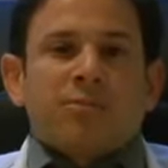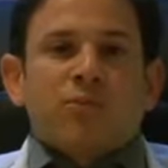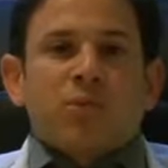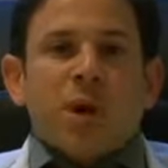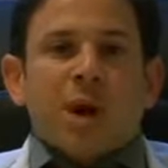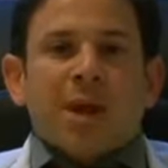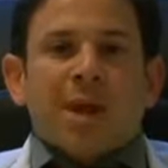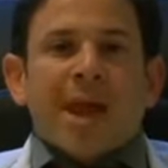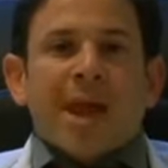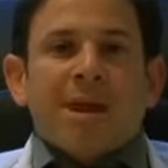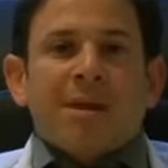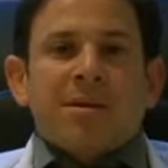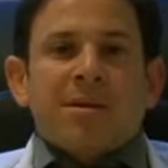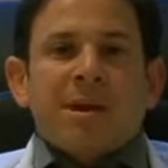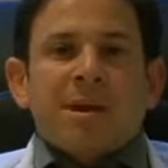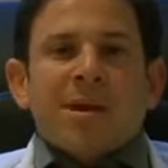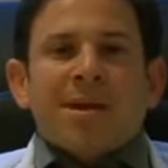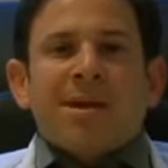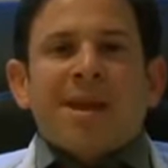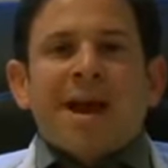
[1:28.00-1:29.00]
again,
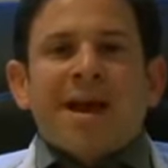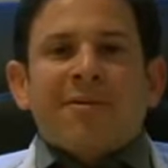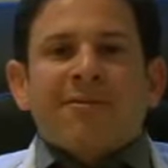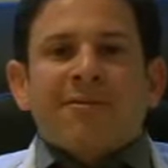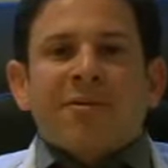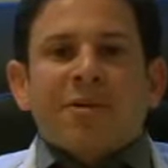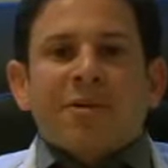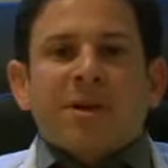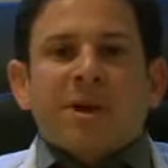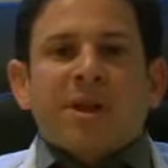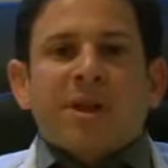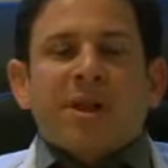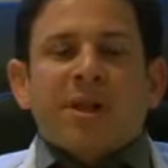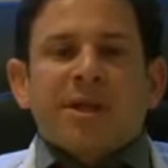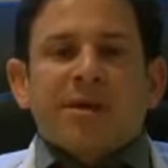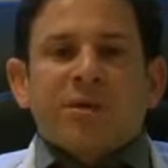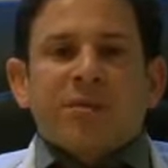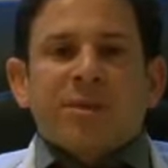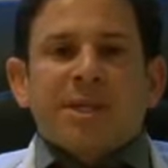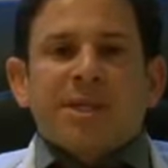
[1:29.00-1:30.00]
not for
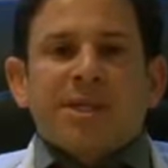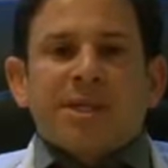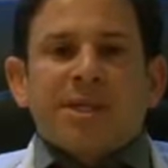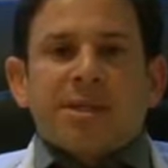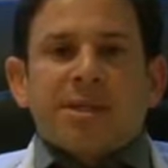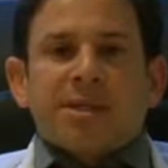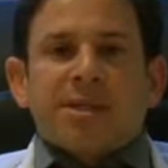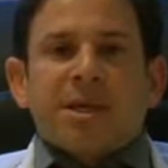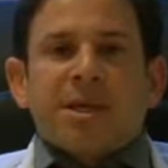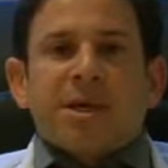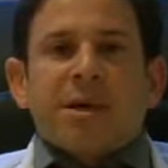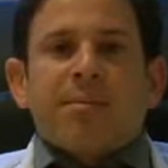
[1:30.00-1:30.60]
clear reasons,